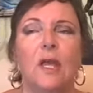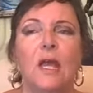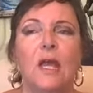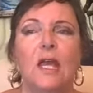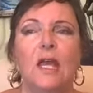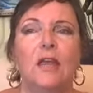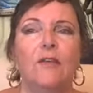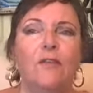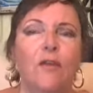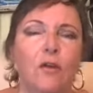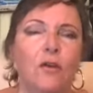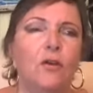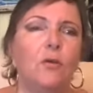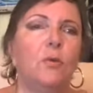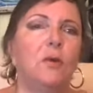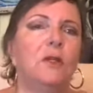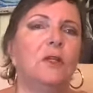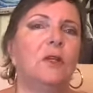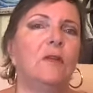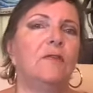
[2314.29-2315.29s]
If only
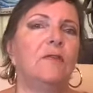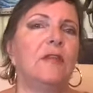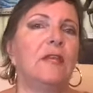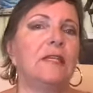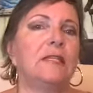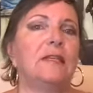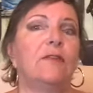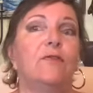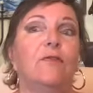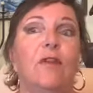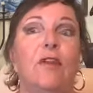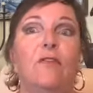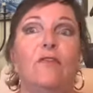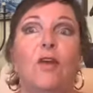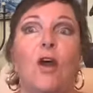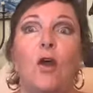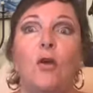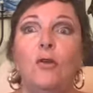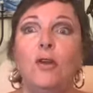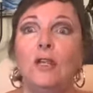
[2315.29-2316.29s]
we'd done this. If
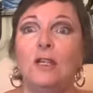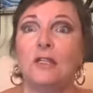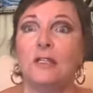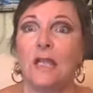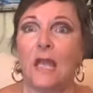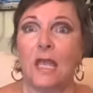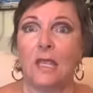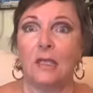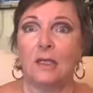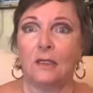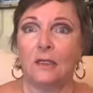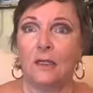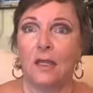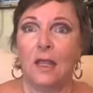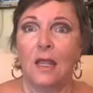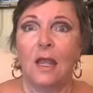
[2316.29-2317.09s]
only you'd taken